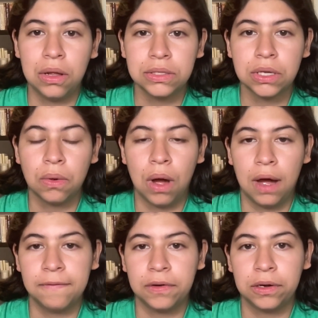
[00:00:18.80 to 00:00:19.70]
also
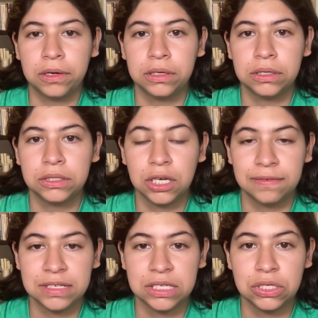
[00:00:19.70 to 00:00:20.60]
offer
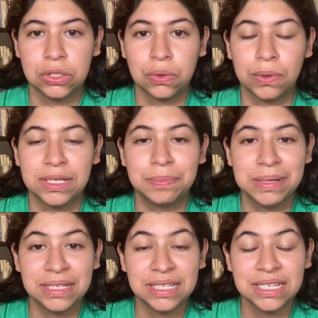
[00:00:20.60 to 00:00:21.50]
services towards
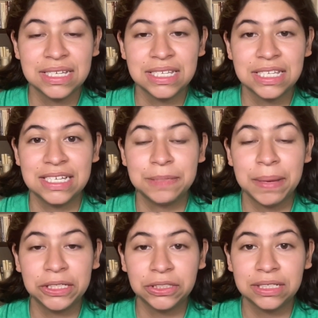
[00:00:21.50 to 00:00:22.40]
businesses,
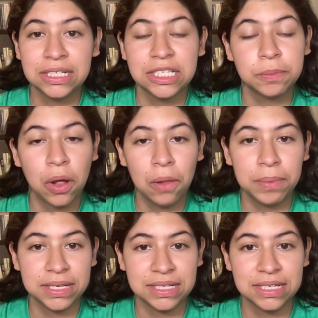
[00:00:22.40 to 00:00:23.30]
especially small
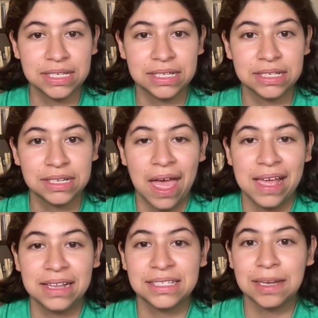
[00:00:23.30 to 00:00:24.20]
businesses,
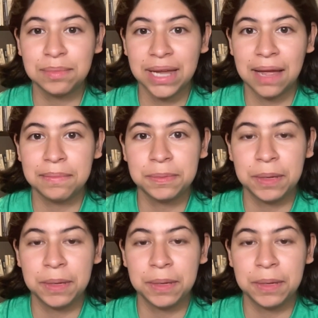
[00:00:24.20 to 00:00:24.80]
and sometimes